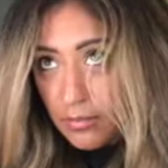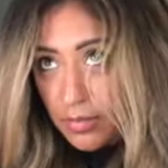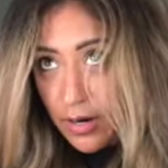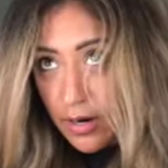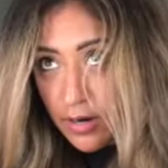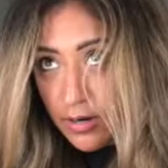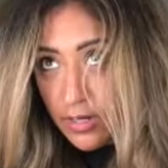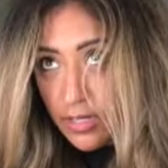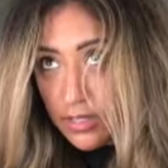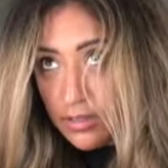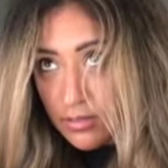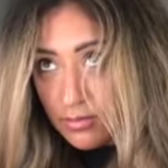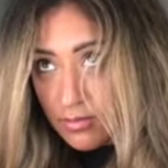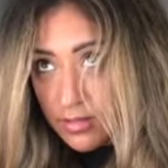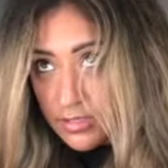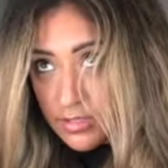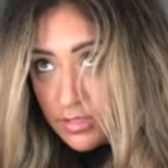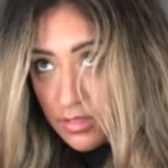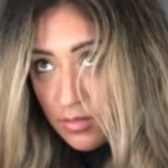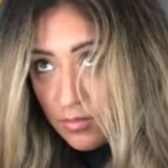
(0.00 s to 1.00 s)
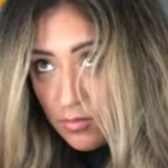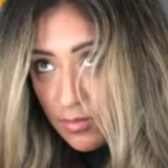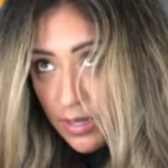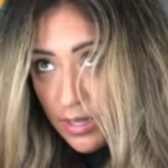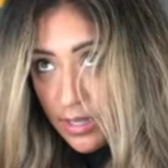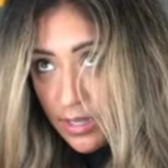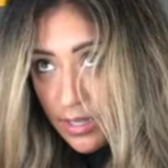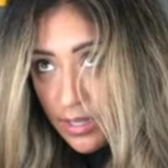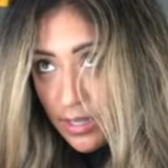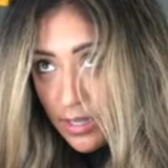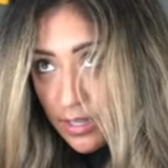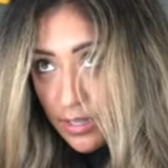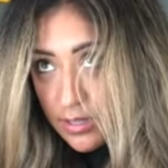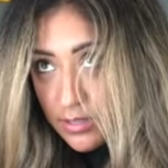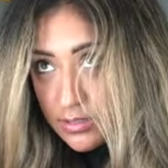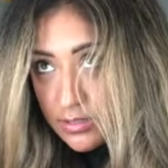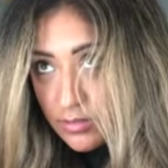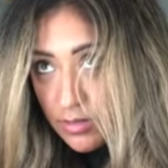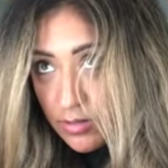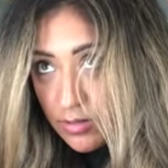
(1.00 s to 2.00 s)
part it the rest of the
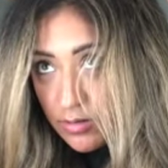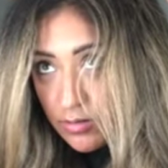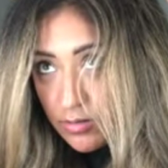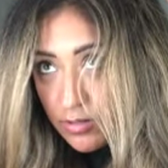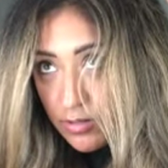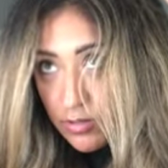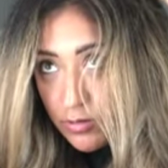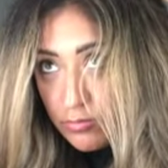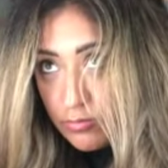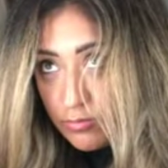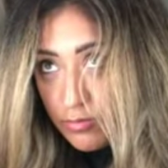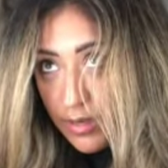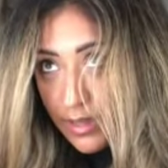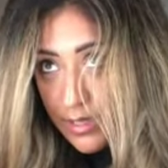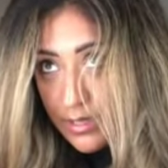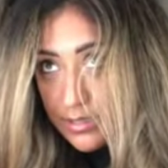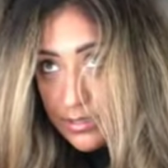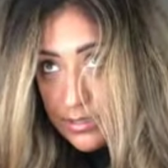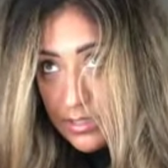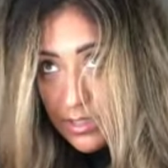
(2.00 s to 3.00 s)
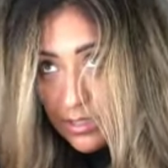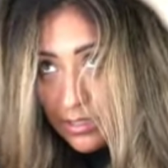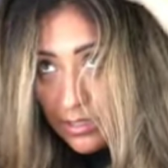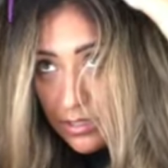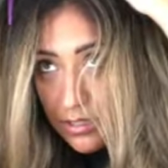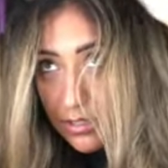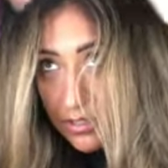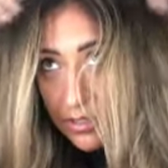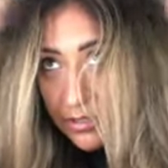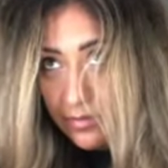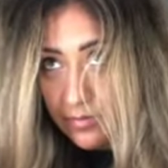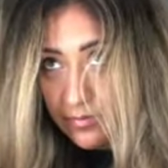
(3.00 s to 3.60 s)
way so I don't look crazy.